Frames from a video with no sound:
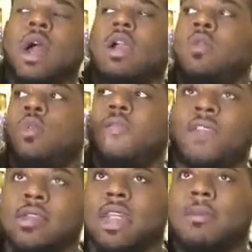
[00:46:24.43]
Because when he
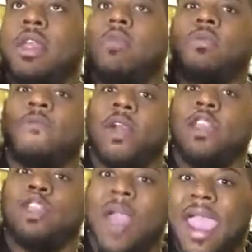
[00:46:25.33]
first came in the league, he was some fucking
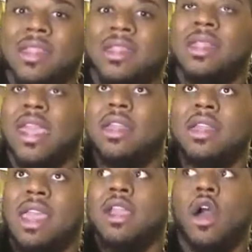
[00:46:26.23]
trash. He led the
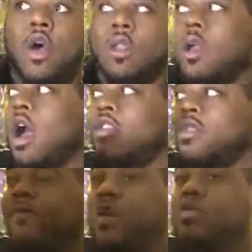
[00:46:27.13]
league in holding calls
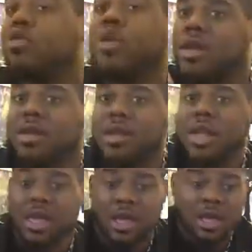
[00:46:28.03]
the first 2 years in the
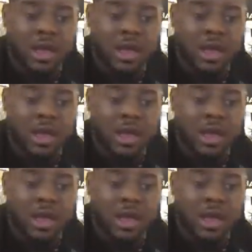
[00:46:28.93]
league.